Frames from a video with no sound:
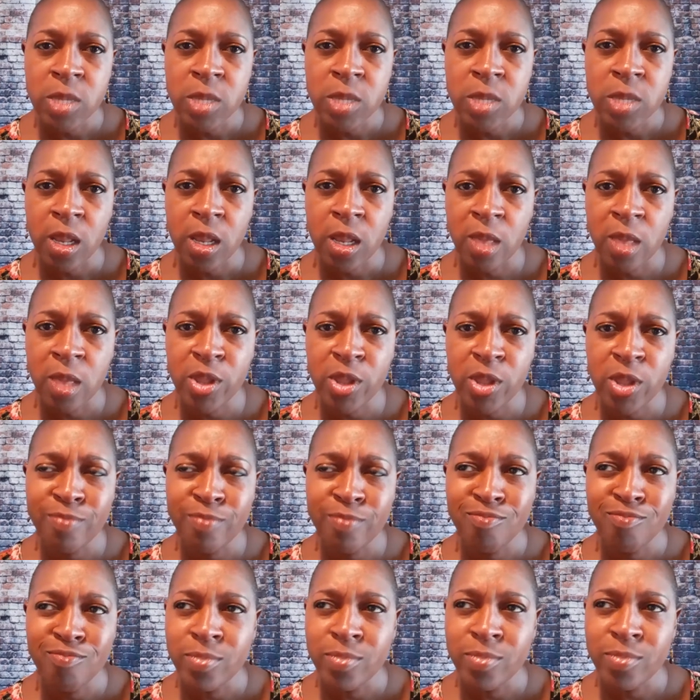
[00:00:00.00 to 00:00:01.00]
Clubbing?
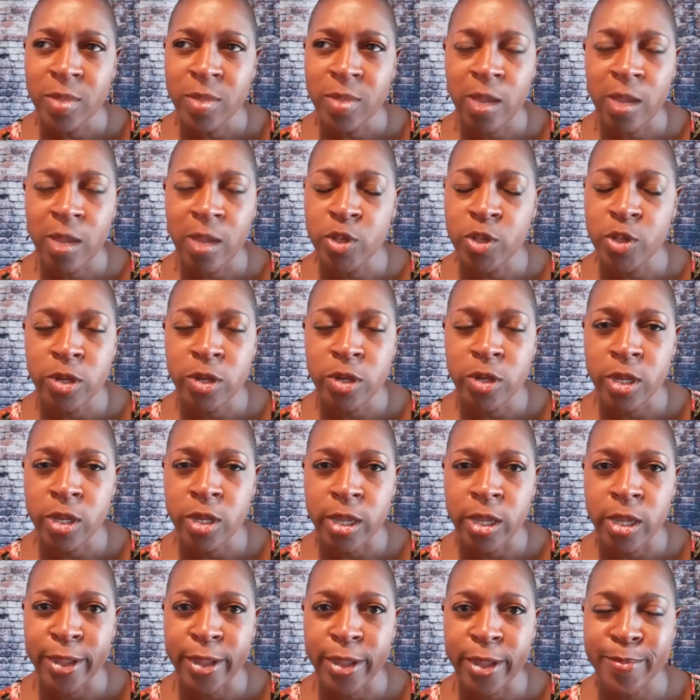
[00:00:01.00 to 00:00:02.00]
Absolutely
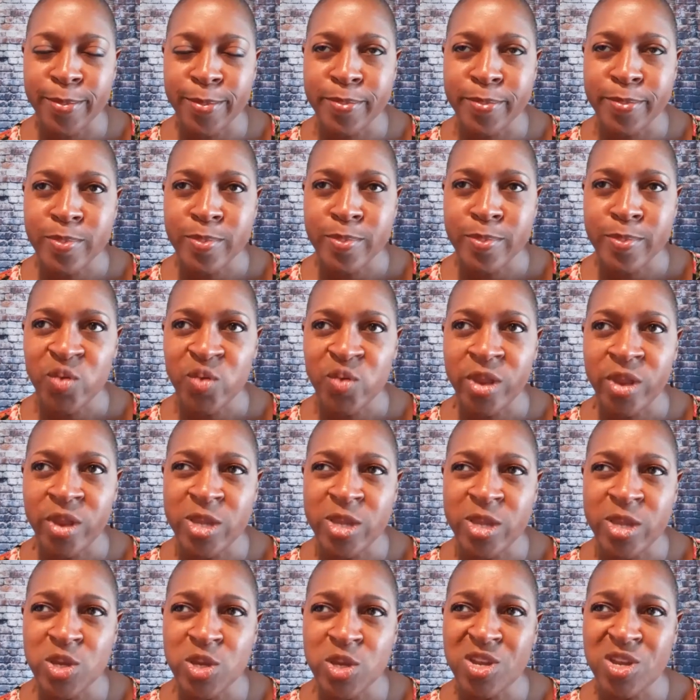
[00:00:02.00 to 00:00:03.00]
not.
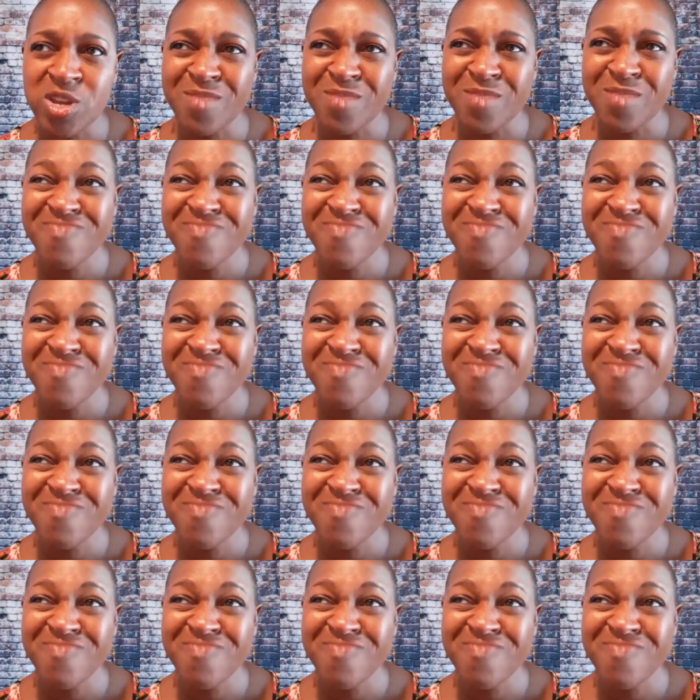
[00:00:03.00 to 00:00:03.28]
Relationship?